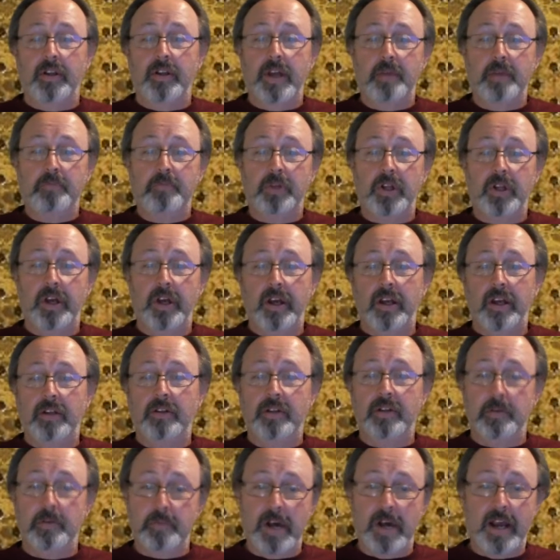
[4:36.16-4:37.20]
They played
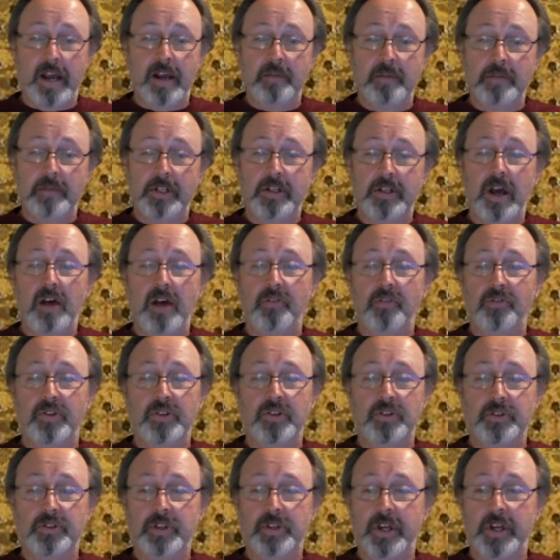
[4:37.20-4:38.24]
the Miami
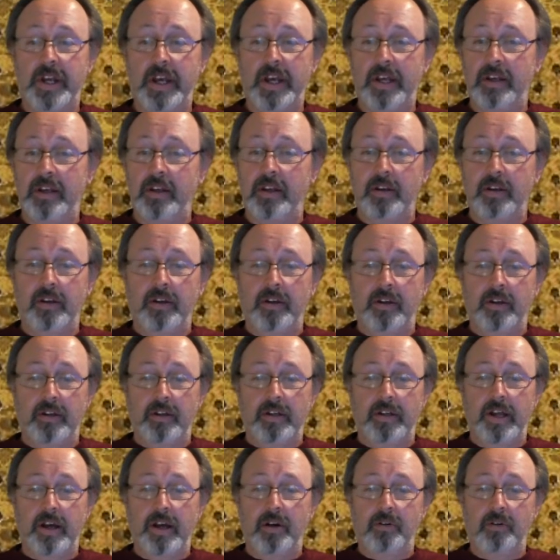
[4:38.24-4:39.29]
Dolphins today.
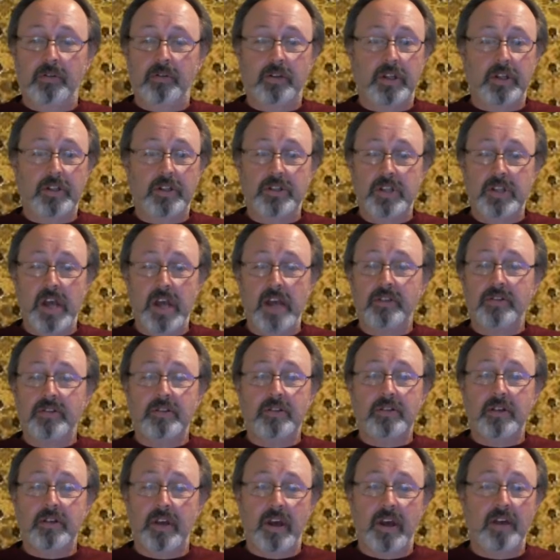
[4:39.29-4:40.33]
Now, the
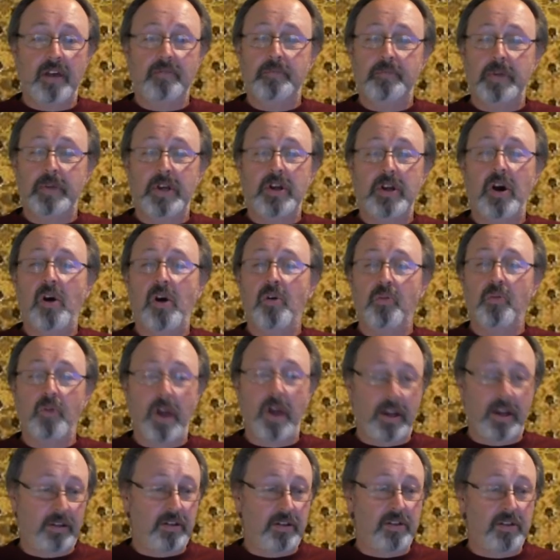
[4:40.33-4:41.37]
Jets have been
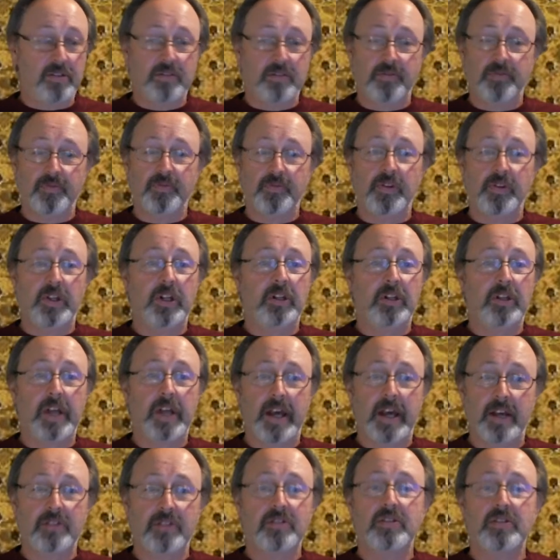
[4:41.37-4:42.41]
horrendous for the
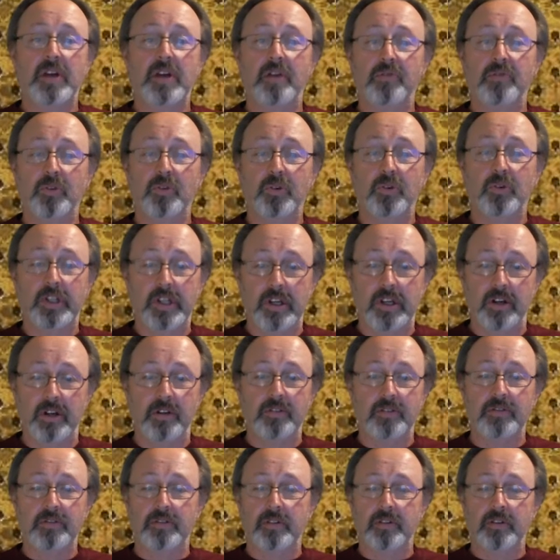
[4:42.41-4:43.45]
last several
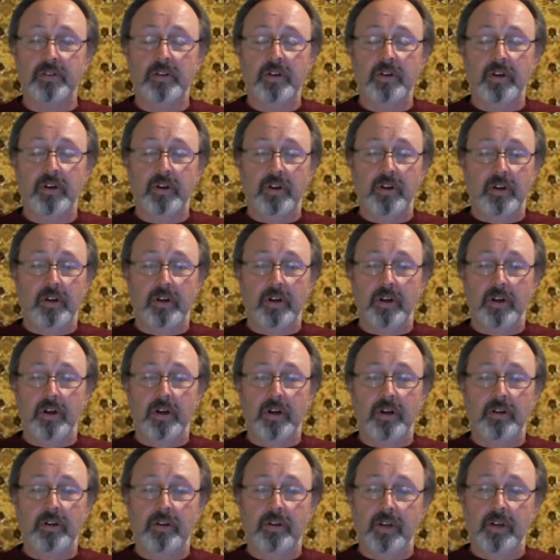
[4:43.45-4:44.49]
years.
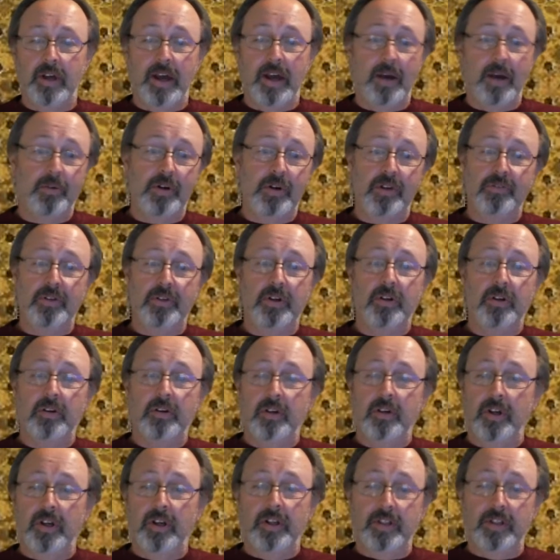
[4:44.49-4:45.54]
However,
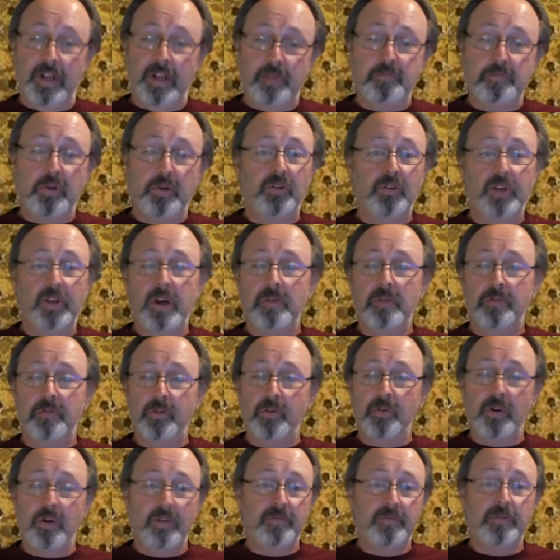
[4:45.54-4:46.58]
they pulled
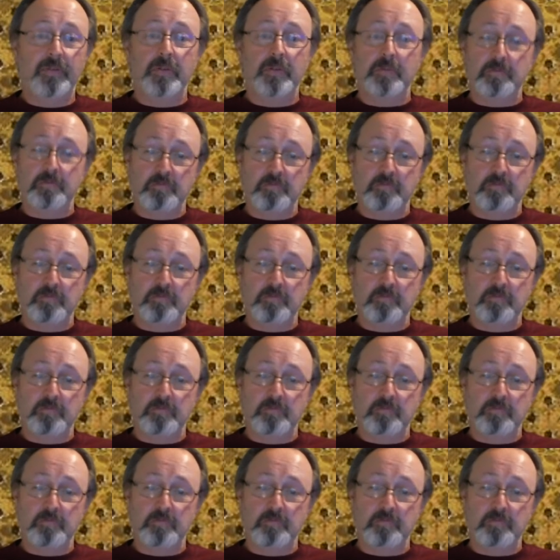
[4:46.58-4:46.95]
off